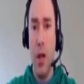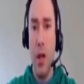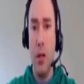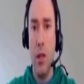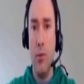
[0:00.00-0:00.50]

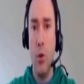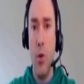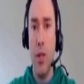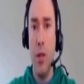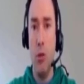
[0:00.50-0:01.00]
And if
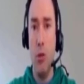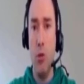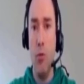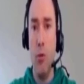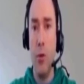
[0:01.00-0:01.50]
queen
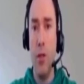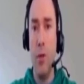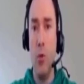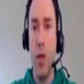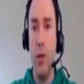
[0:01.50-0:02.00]
e2, for
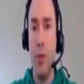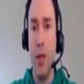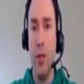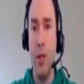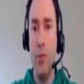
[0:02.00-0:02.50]
example, we can
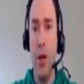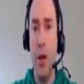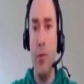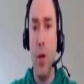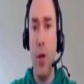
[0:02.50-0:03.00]
play
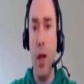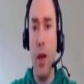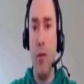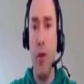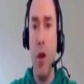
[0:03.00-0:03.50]
c5. We can
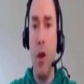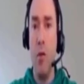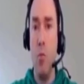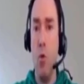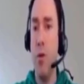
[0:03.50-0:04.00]
have
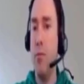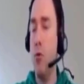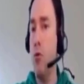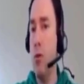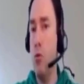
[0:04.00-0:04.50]
more
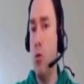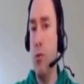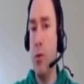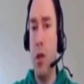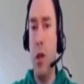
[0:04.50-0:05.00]
improving
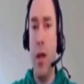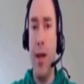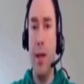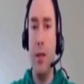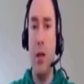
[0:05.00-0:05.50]
moves.
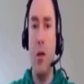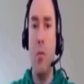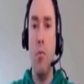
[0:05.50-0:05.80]
Again,